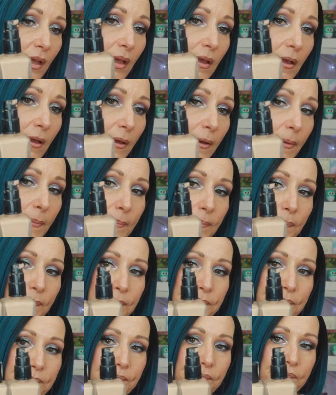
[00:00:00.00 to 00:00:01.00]
Um,
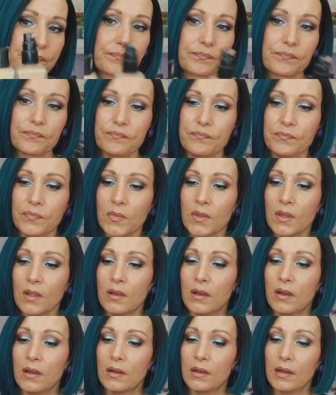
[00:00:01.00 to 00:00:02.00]

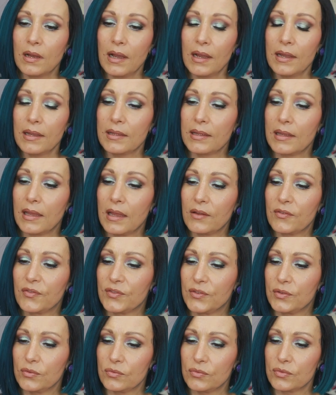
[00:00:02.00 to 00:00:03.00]
I have
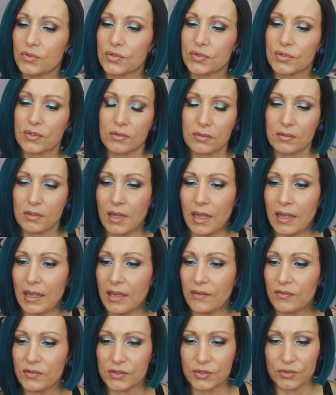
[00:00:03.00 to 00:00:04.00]
used, I
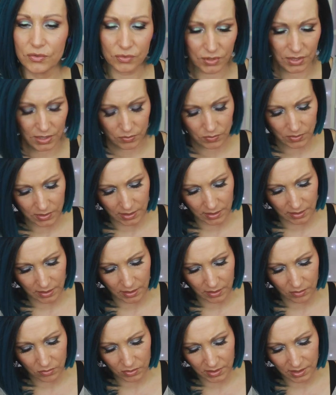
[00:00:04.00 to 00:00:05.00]
haven't used this one I
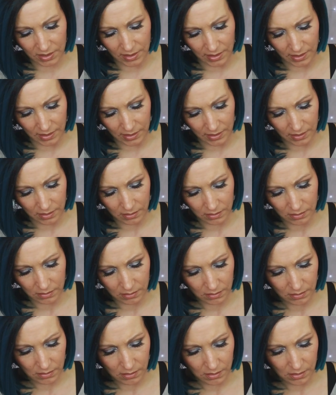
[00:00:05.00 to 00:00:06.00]
think, or did I?
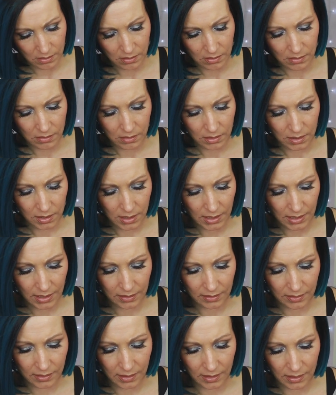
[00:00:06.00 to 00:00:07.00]
Yeah,
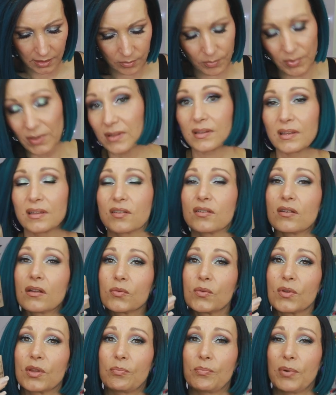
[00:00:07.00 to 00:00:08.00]
I did, but it's
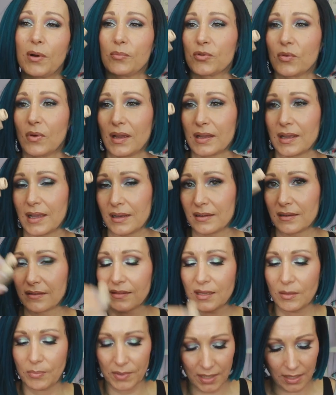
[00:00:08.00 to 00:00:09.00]
not with a pump, so I kind
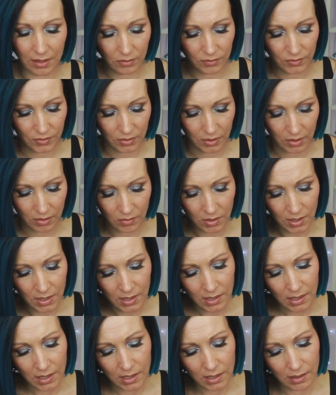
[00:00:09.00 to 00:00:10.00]
of tip it out, you know.
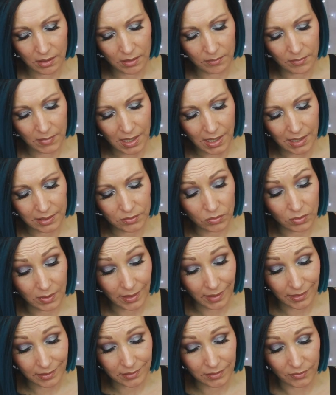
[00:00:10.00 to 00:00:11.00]
Um, I do
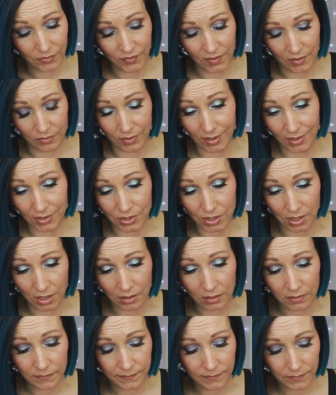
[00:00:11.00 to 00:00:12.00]
like the
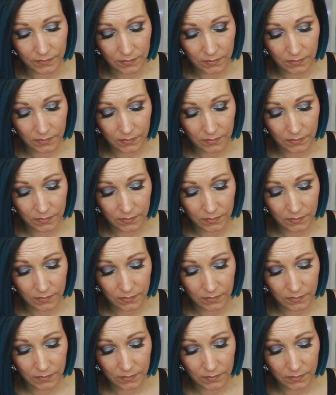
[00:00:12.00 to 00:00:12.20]
foundation.